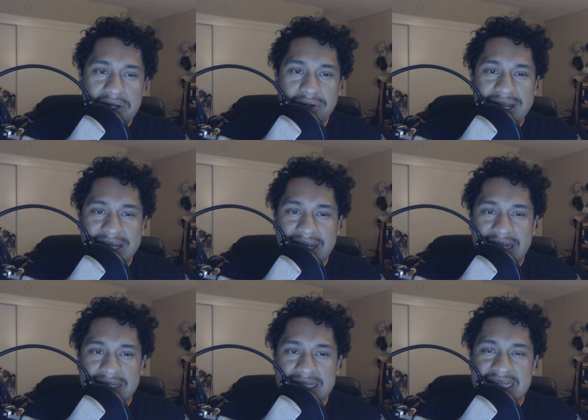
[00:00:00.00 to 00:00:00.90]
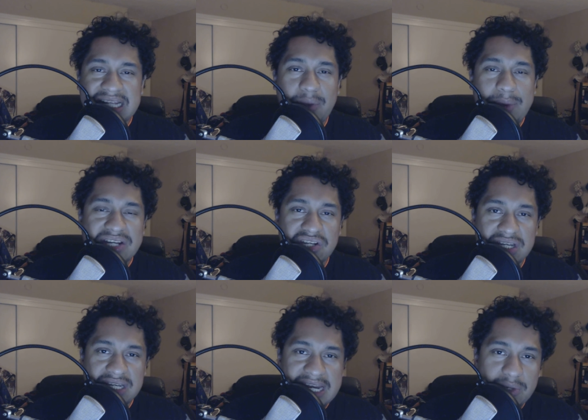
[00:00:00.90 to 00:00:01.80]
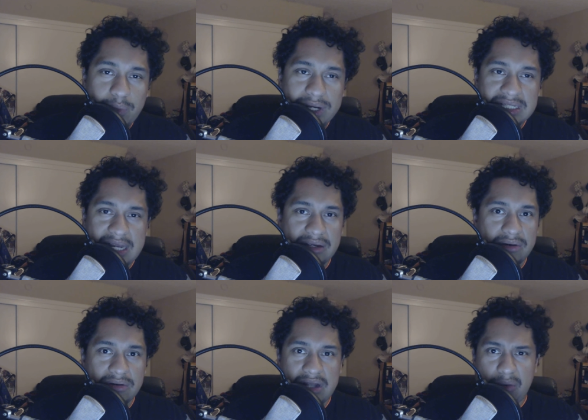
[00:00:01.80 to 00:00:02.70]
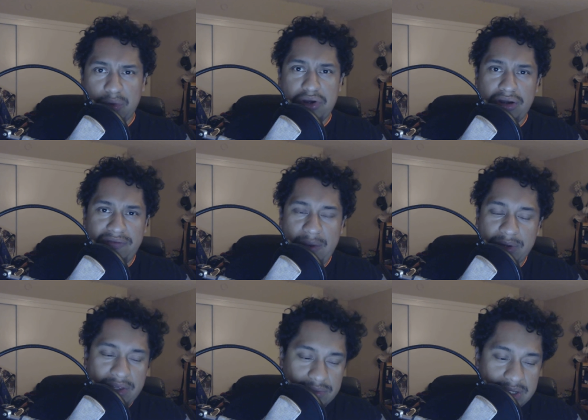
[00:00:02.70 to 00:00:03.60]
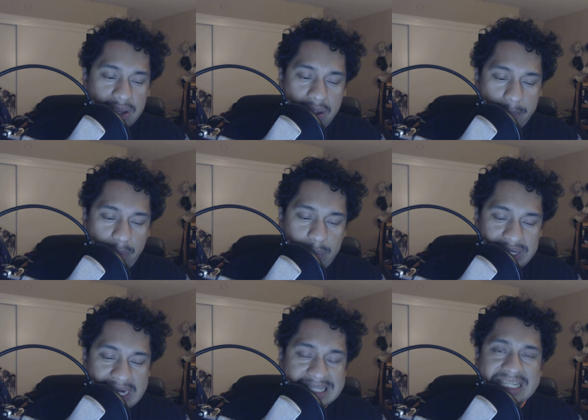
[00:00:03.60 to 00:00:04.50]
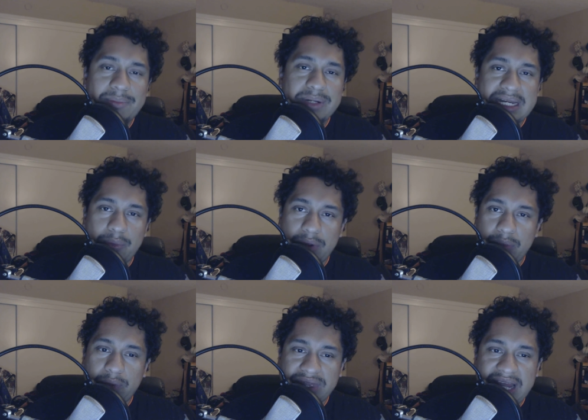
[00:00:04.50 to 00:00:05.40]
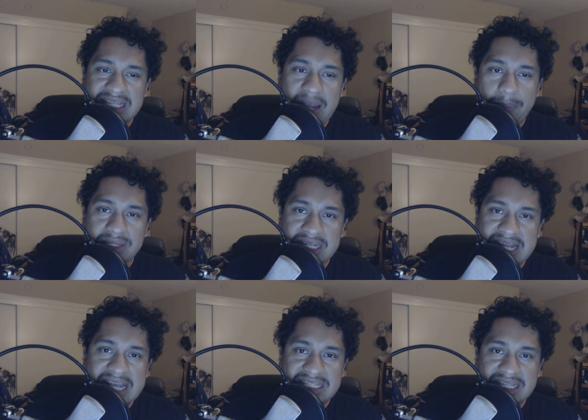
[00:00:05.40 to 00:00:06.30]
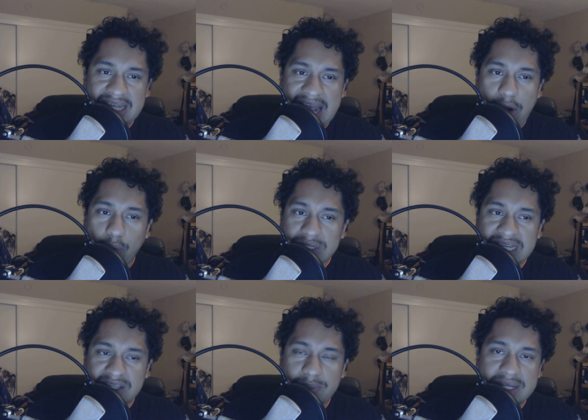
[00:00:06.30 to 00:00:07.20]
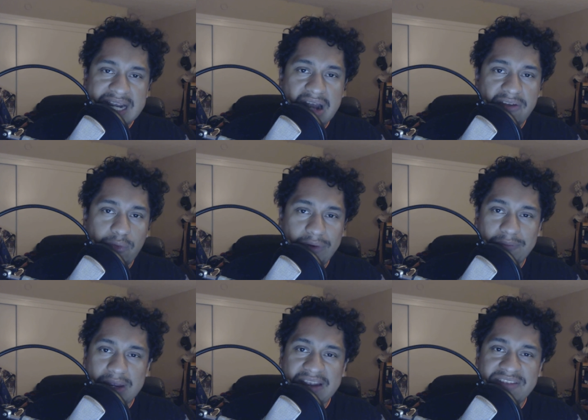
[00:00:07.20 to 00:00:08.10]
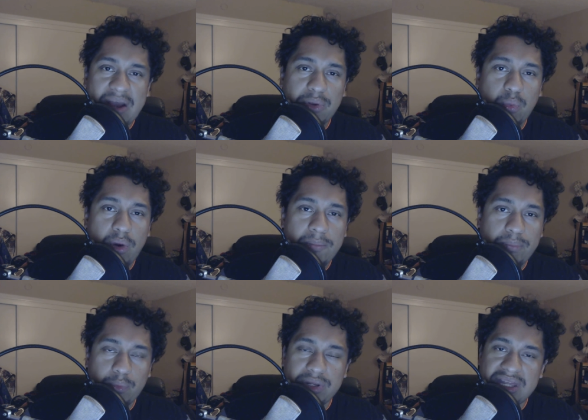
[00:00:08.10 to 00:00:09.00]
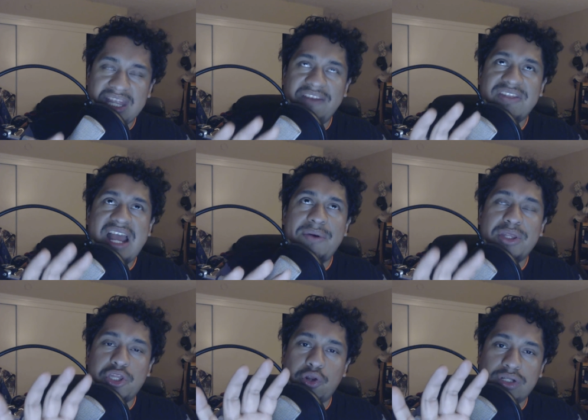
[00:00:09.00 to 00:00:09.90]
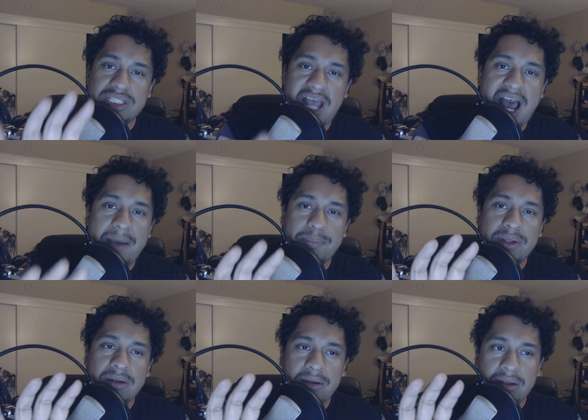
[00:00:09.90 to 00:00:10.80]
you know, like to say that we actually need one is like, oh, like, where you're gonna find one of those. But we need somebody with, with that type of tenacity that always has to be accounted for. If not with one, with if not with your top